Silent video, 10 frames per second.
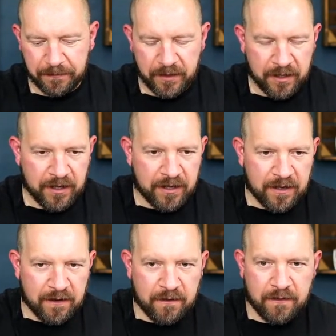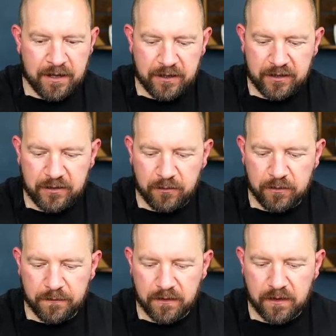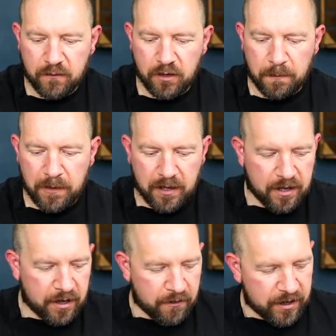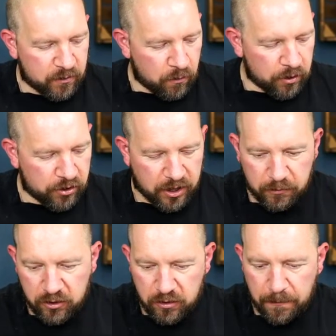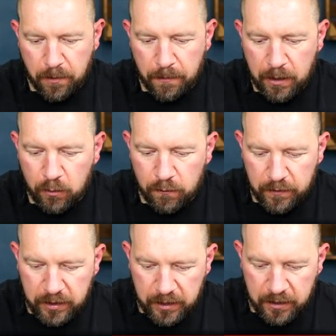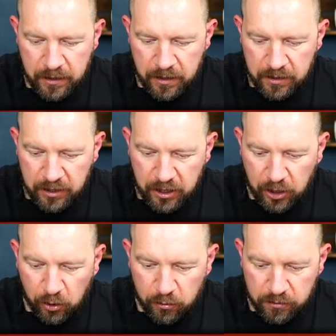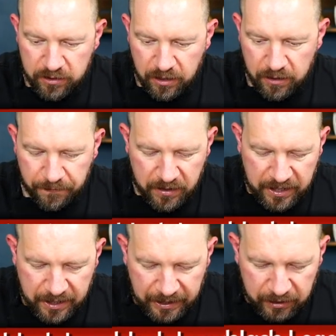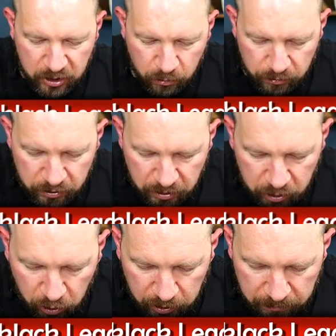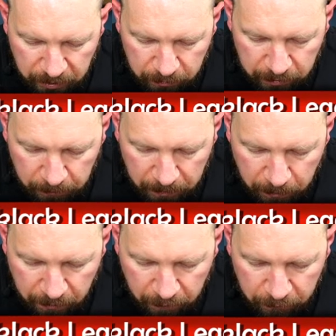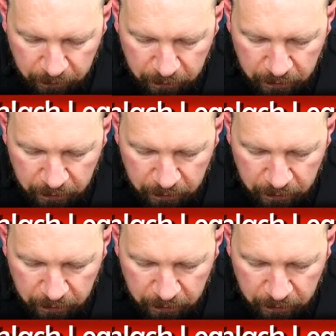All right, so I've got a bit of Agrax wash. I'm just going to pop that over the, the claws, the, the kind of like the toes, just to dull them down a little bit where I've,